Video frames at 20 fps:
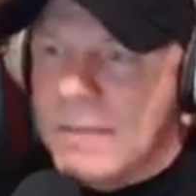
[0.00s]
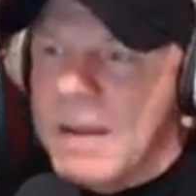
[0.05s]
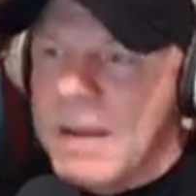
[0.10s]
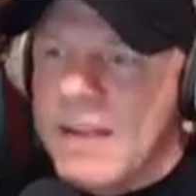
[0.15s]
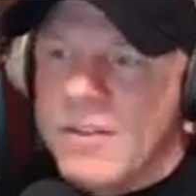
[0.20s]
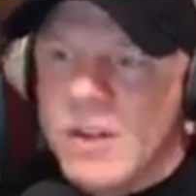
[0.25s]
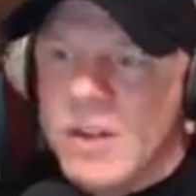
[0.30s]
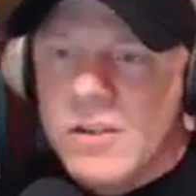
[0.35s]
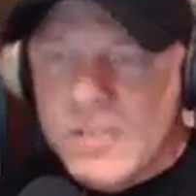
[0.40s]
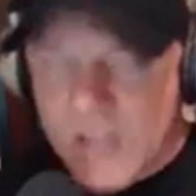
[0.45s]

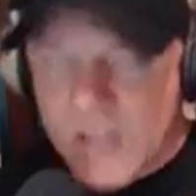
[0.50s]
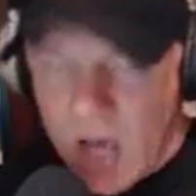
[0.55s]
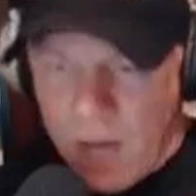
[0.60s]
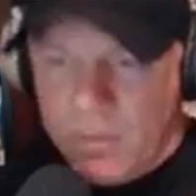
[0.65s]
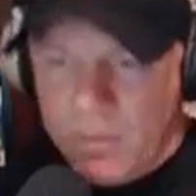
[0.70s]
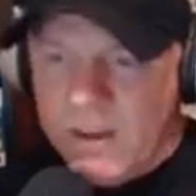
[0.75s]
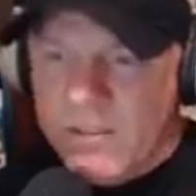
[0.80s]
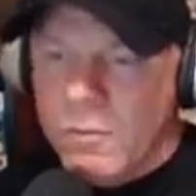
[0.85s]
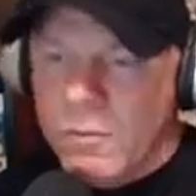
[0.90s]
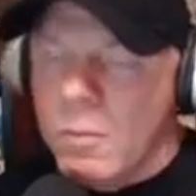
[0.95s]
Matthews,
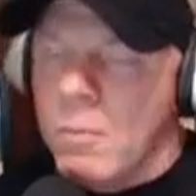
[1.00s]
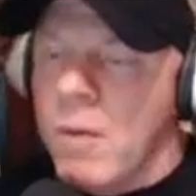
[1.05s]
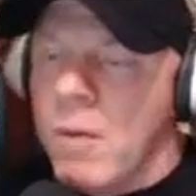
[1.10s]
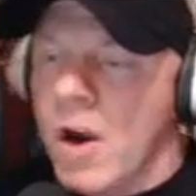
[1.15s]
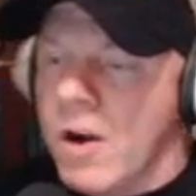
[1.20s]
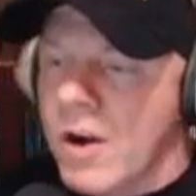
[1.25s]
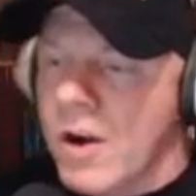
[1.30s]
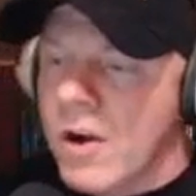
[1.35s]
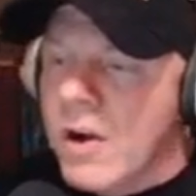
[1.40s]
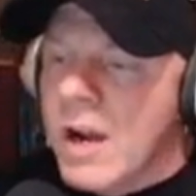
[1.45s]
Unbelievable
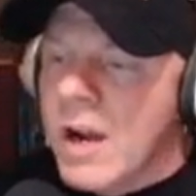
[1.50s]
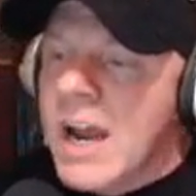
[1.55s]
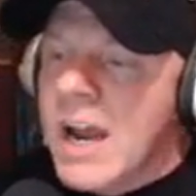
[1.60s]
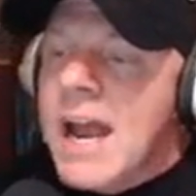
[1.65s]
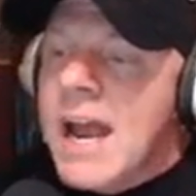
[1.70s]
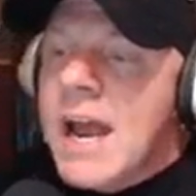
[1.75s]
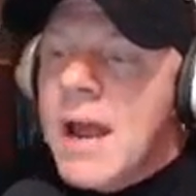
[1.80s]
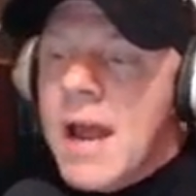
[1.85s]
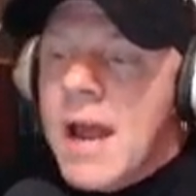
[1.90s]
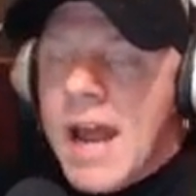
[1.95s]
Burger.
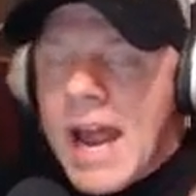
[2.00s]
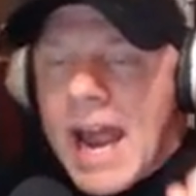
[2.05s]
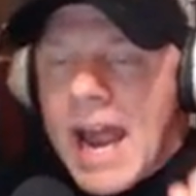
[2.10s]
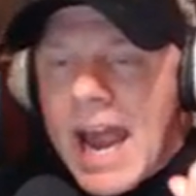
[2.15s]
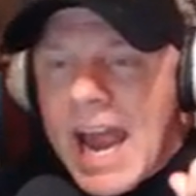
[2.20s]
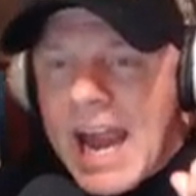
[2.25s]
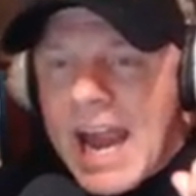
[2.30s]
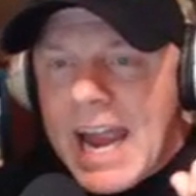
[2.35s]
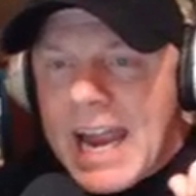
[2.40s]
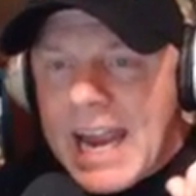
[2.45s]

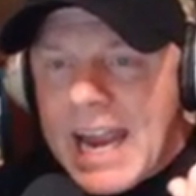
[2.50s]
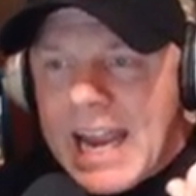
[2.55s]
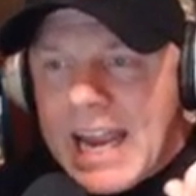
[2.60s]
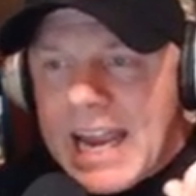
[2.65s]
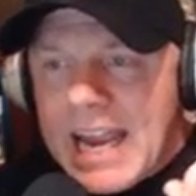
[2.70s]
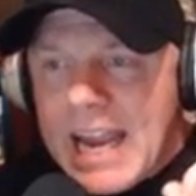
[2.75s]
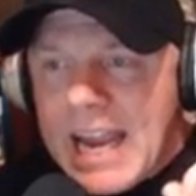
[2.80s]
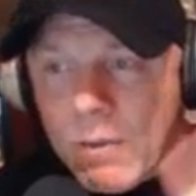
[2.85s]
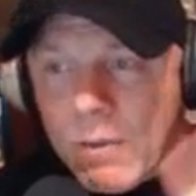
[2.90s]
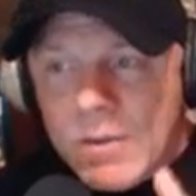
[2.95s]

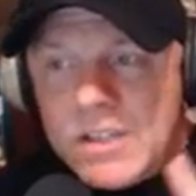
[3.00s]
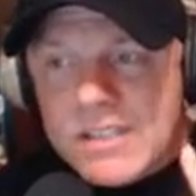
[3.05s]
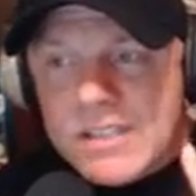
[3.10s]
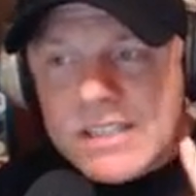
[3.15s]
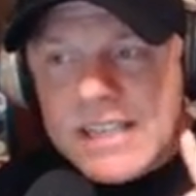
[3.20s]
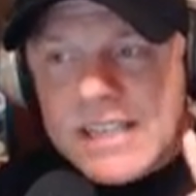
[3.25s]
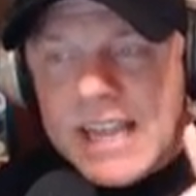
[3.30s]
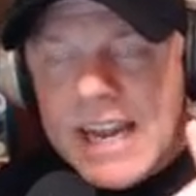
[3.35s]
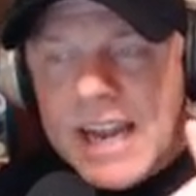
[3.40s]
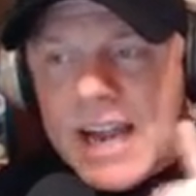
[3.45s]
I
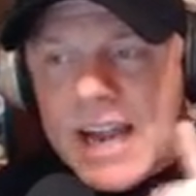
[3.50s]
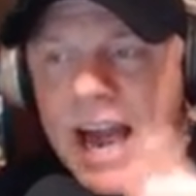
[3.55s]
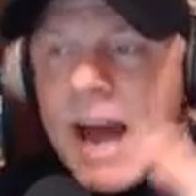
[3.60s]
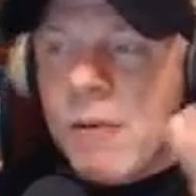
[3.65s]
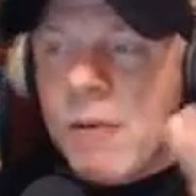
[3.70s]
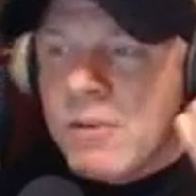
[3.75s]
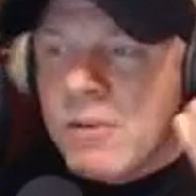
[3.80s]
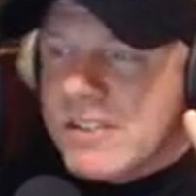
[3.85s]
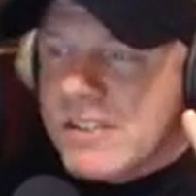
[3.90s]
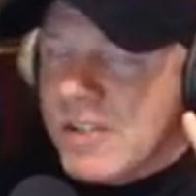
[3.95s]

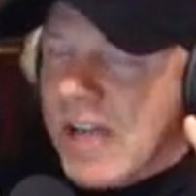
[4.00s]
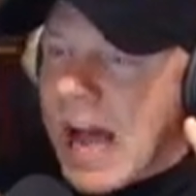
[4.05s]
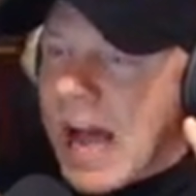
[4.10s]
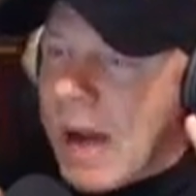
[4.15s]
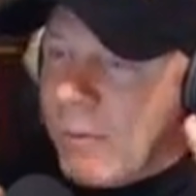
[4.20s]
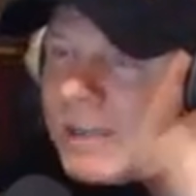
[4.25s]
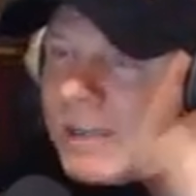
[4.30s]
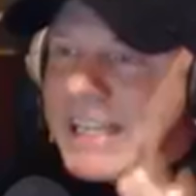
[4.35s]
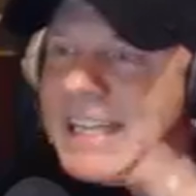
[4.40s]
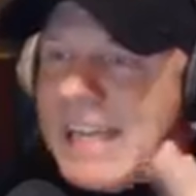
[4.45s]

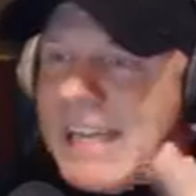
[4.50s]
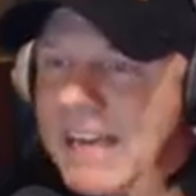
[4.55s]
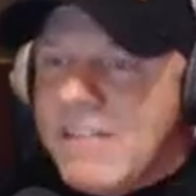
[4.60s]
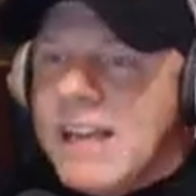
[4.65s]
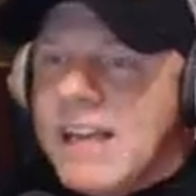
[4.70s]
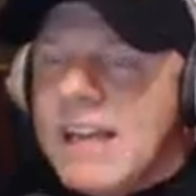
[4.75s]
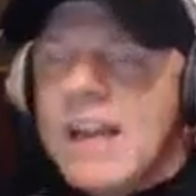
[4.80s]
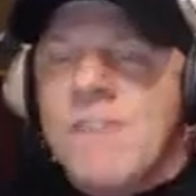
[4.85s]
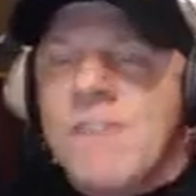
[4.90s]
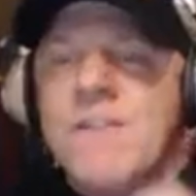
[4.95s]
would give
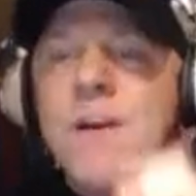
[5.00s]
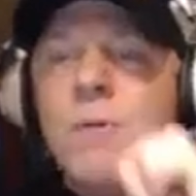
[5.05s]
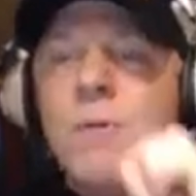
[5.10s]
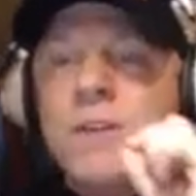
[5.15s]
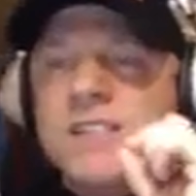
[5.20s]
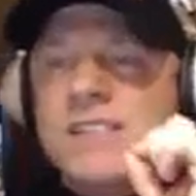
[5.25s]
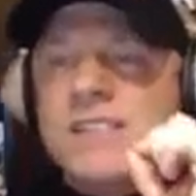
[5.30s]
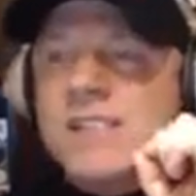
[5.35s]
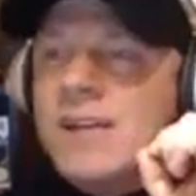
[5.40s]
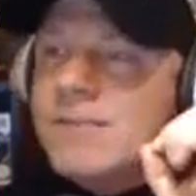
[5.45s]
it, if it
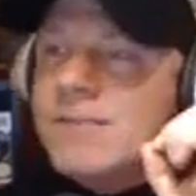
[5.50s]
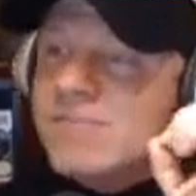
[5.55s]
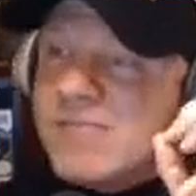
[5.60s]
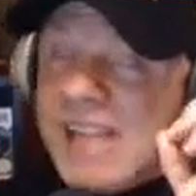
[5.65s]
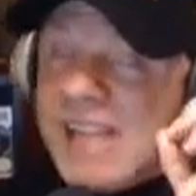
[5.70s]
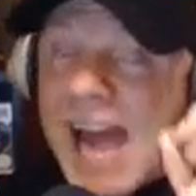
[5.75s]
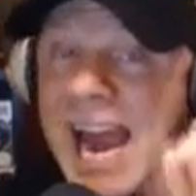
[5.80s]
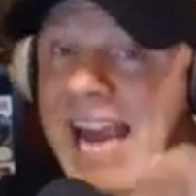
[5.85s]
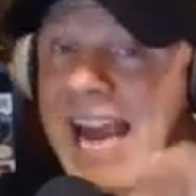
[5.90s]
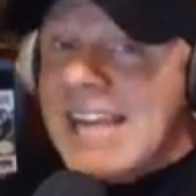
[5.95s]
was
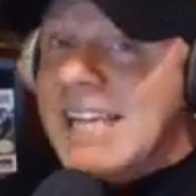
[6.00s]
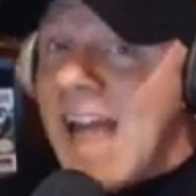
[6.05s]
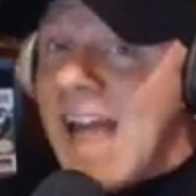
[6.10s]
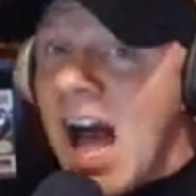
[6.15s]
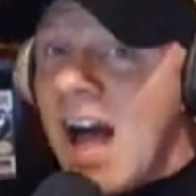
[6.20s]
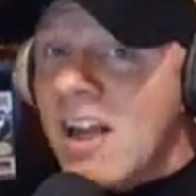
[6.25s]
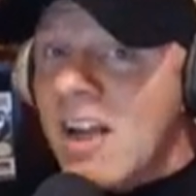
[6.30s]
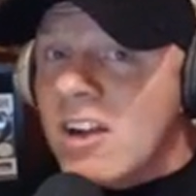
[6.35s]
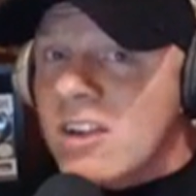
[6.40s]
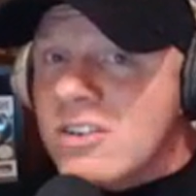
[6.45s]

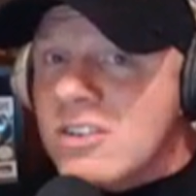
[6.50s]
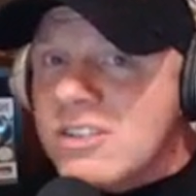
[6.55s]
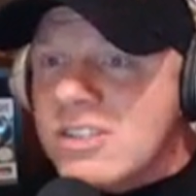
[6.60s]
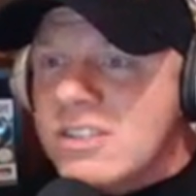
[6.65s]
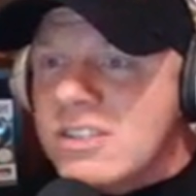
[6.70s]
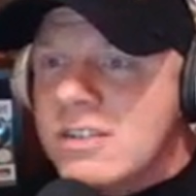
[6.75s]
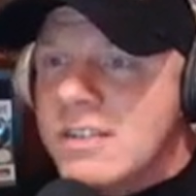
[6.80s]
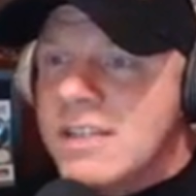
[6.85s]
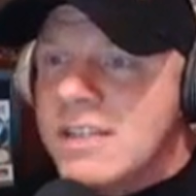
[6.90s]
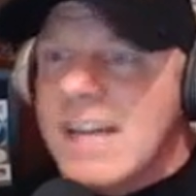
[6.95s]

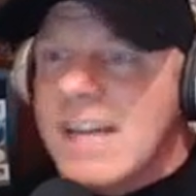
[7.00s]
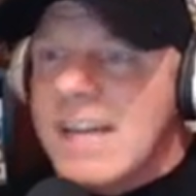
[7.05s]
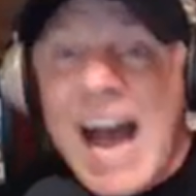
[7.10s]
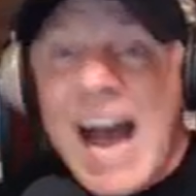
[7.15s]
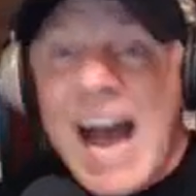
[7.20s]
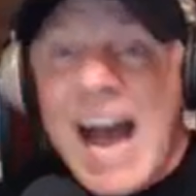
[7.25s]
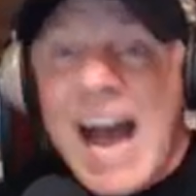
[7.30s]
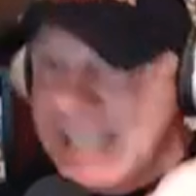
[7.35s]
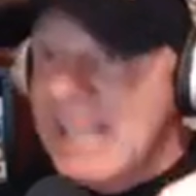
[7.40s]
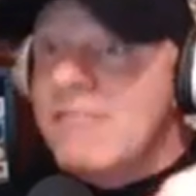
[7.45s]
$8, I
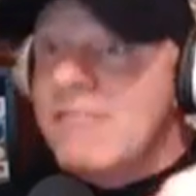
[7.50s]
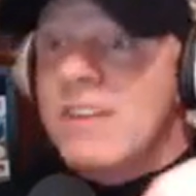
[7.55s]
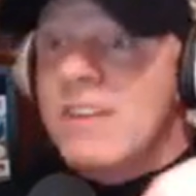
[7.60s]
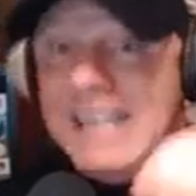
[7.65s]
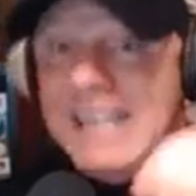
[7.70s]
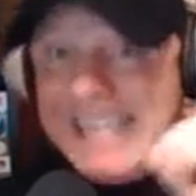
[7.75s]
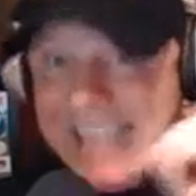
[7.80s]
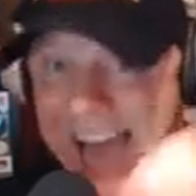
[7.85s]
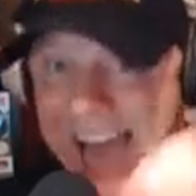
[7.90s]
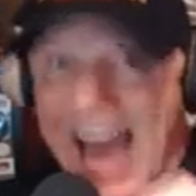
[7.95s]
would give it a
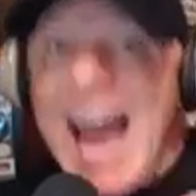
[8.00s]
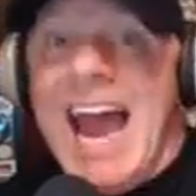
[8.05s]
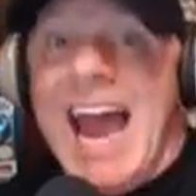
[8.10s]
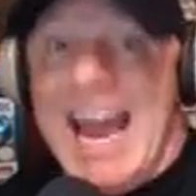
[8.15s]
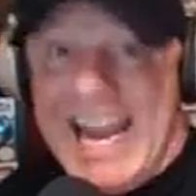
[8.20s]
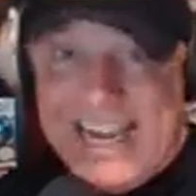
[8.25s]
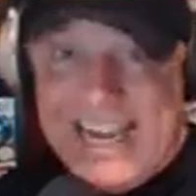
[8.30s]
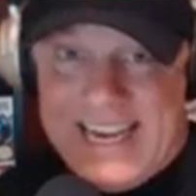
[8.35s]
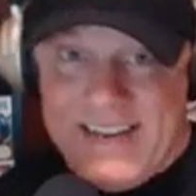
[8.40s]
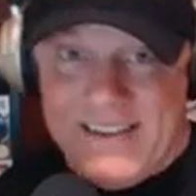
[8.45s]

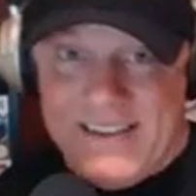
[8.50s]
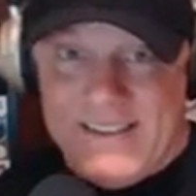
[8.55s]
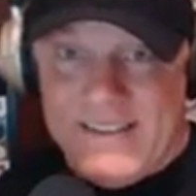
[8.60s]
9.